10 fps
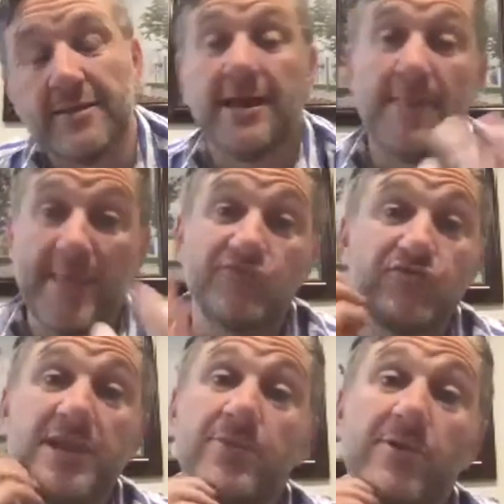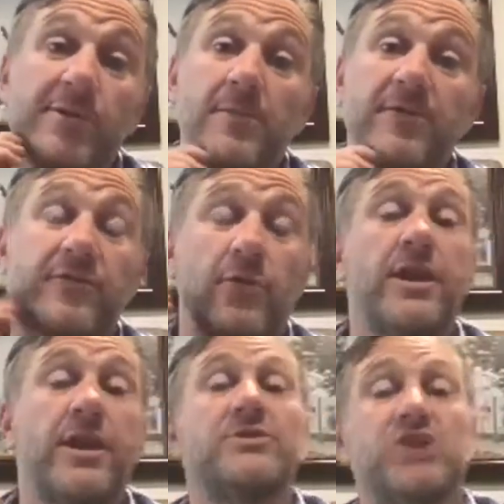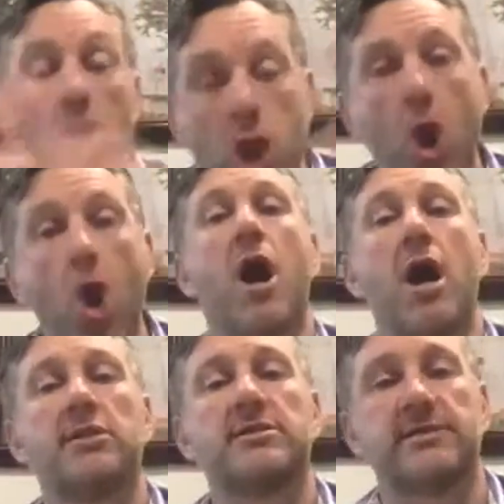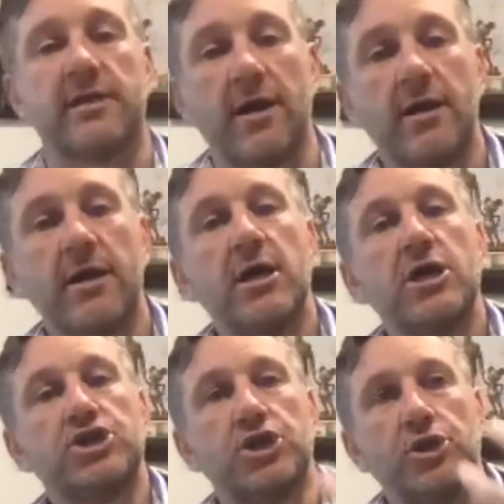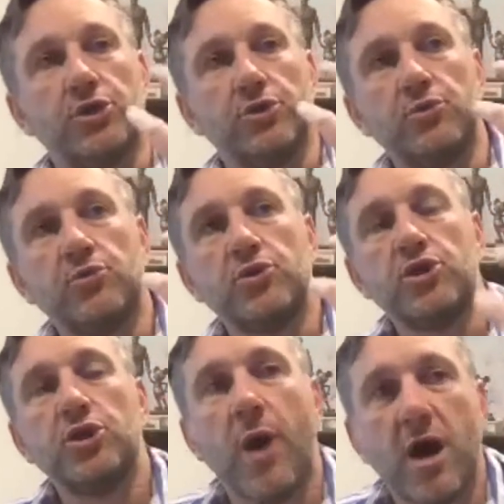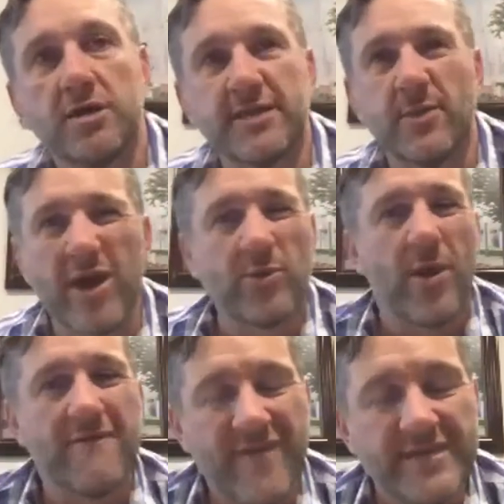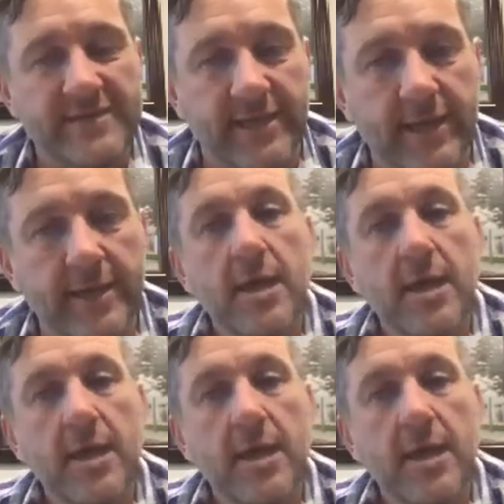And that's really where I'm coming from. I know it's a long answer to you asking, where do I invest it?